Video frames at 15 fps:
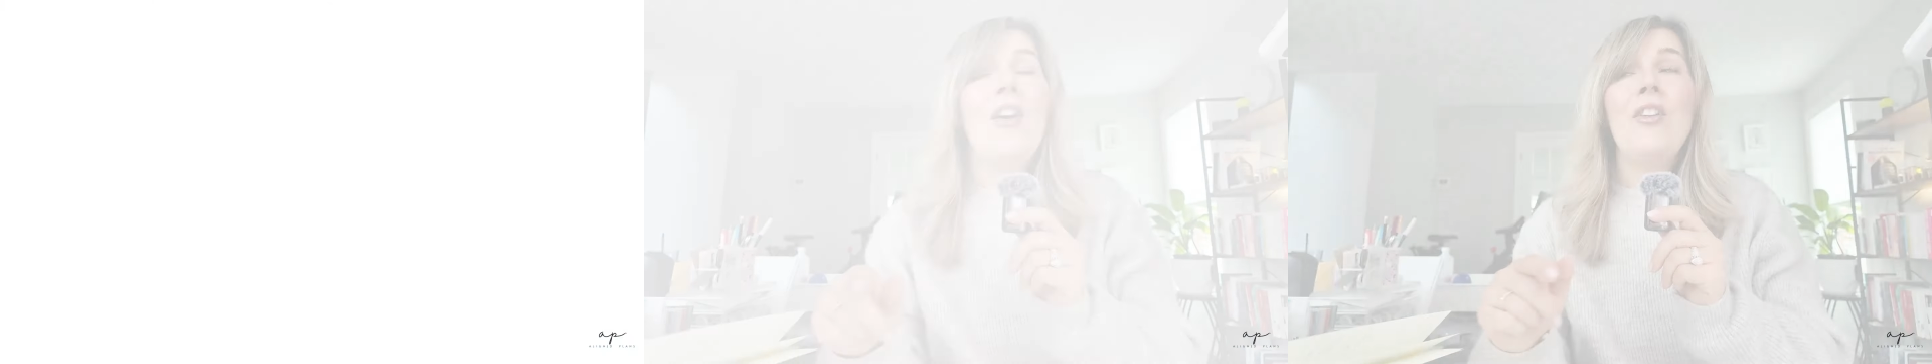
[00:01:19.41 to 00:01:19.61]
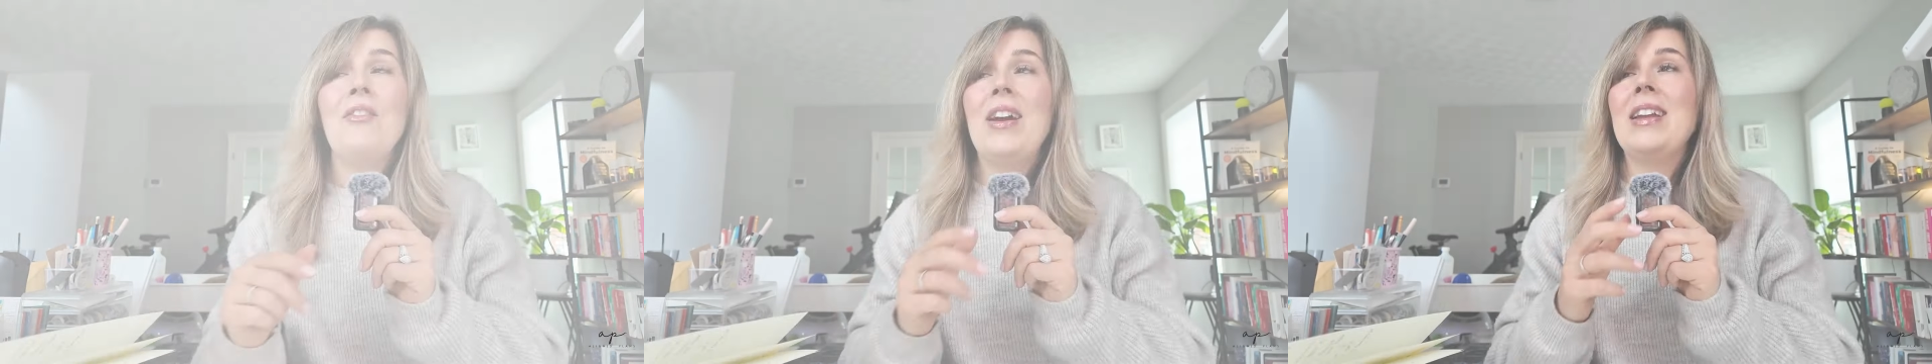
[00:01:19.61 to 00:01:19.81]

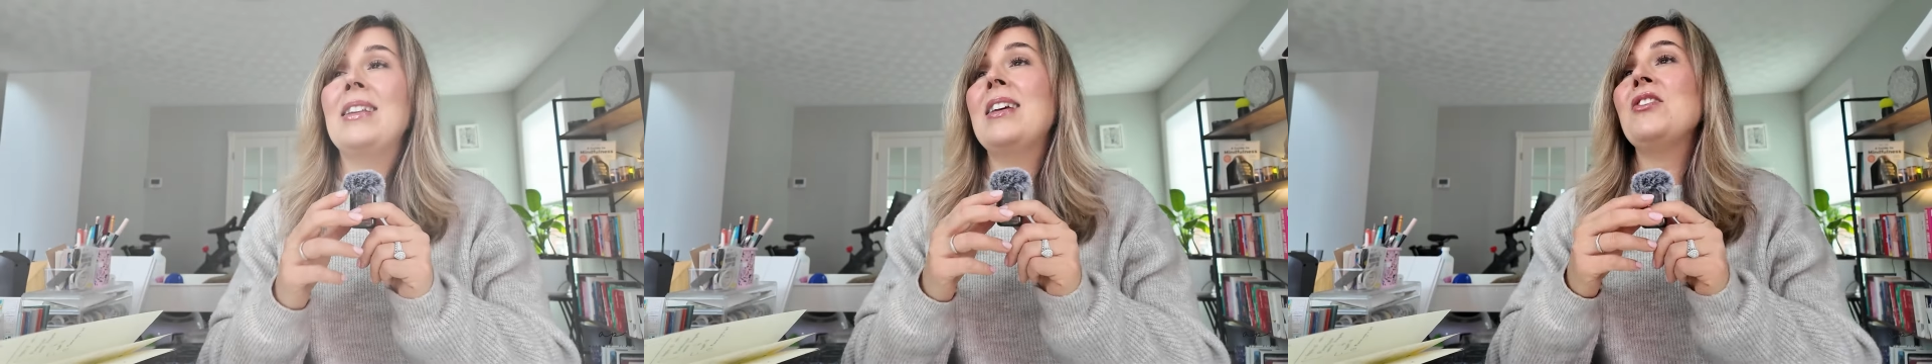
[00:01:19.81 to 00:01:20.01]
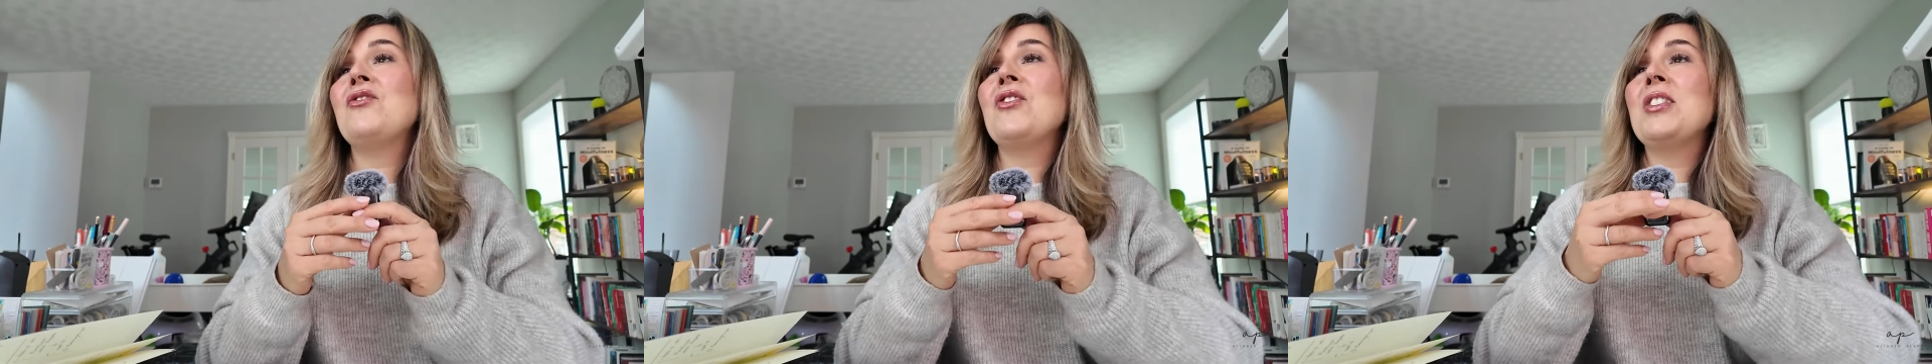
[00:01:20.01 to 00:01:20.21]
All right,
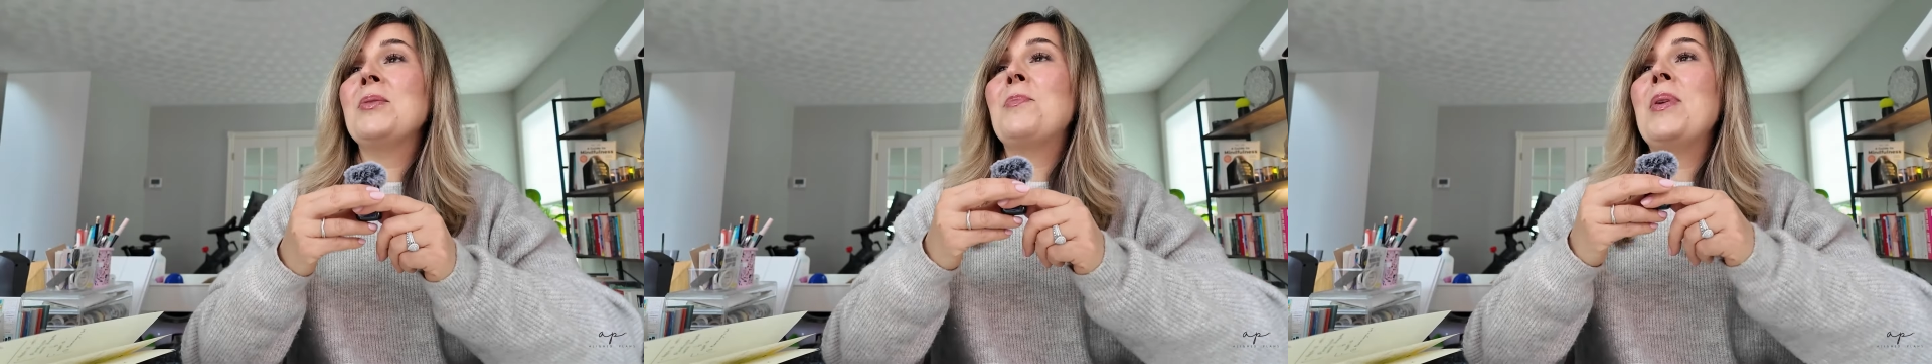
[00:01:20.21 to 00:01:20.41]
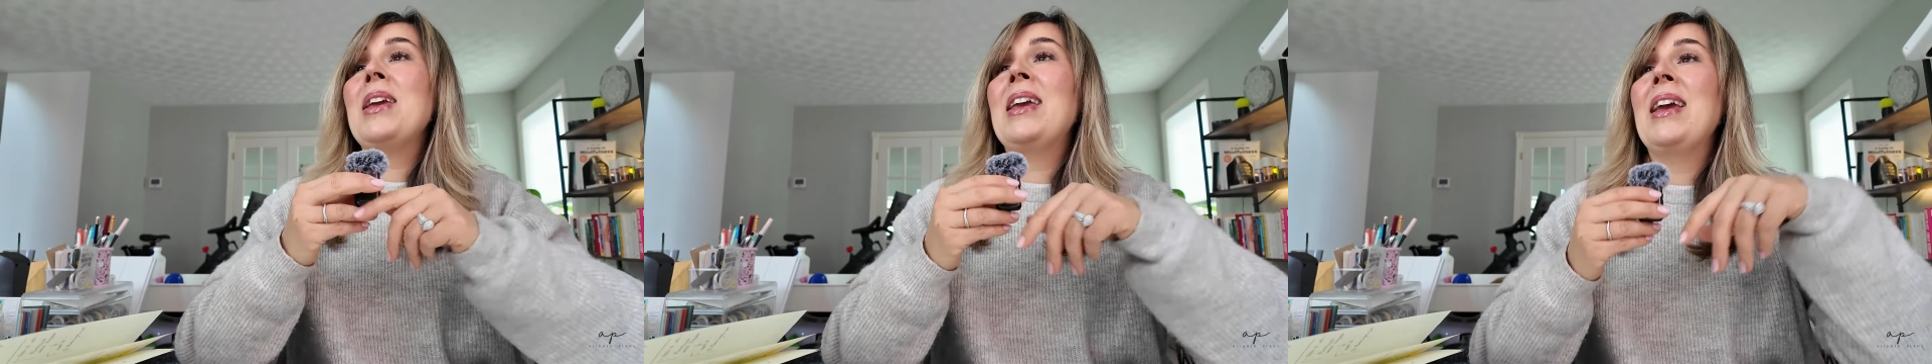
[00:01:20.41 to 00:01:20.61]
let's
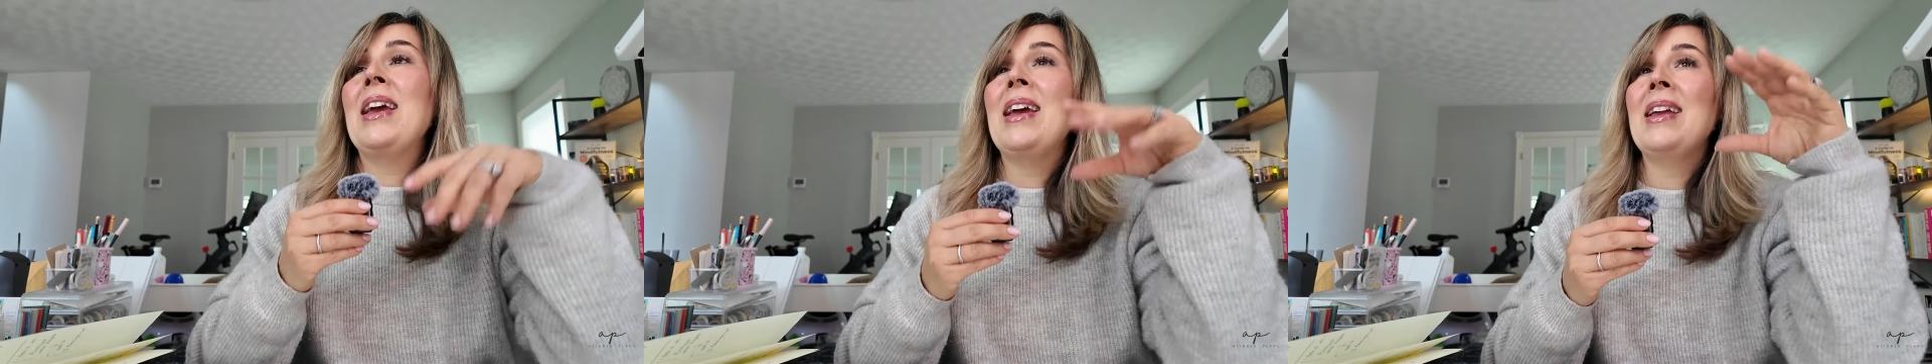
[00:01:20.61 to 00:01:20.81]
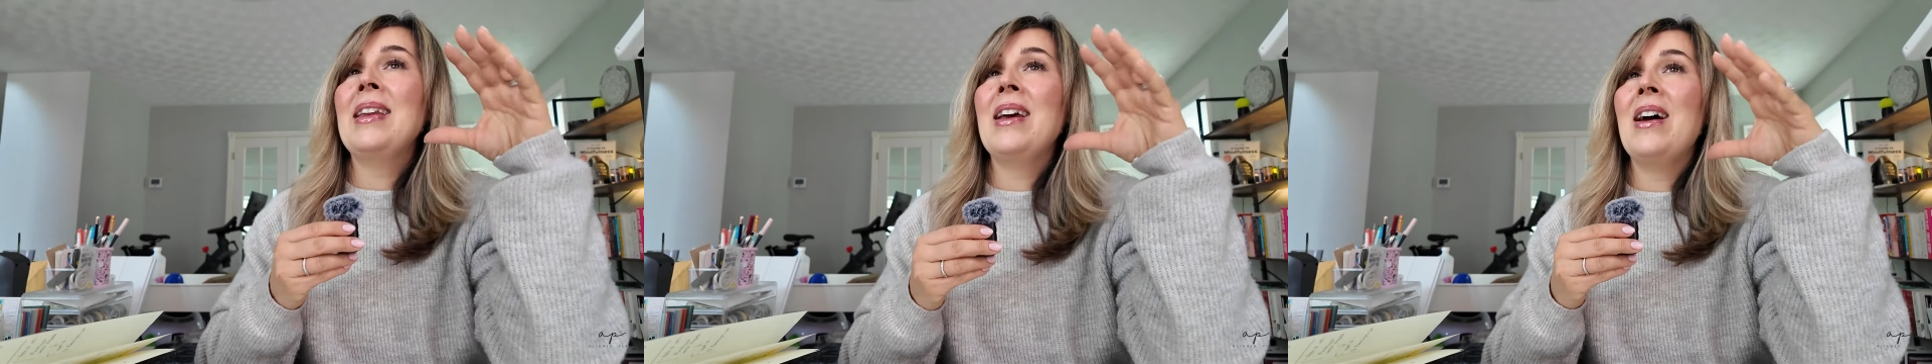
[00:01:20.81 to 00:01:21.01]
just
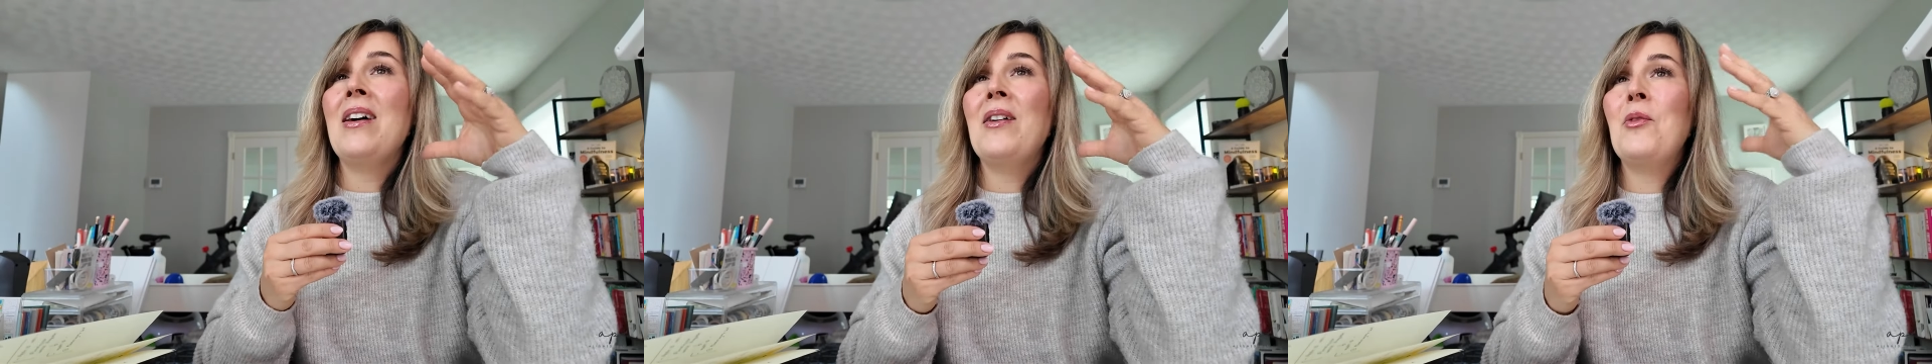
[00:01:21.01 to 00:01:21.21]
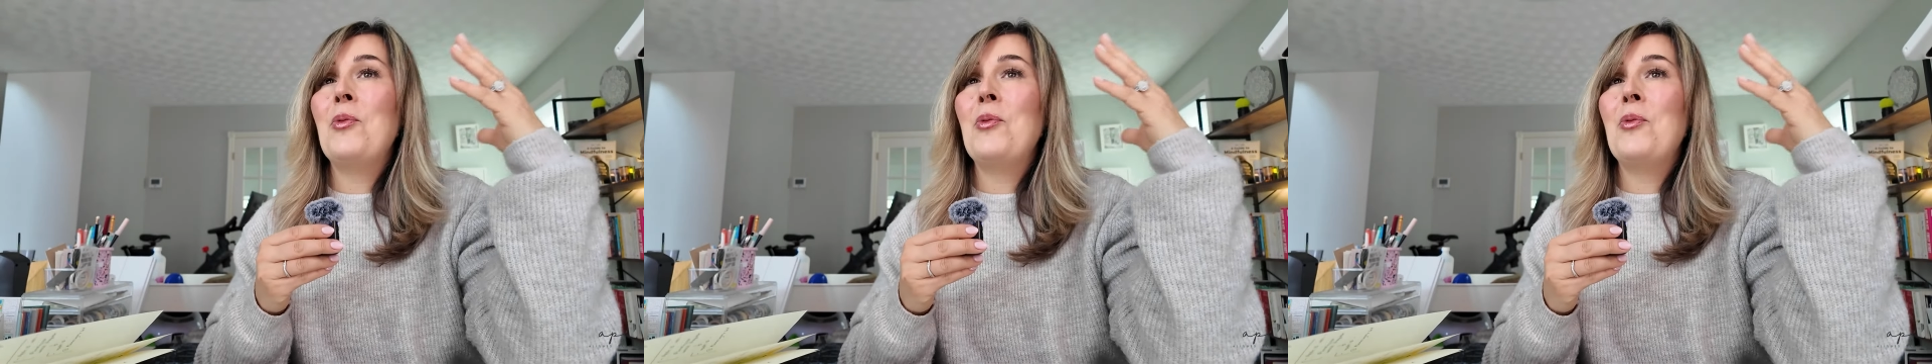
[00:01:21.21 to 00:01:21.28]
begin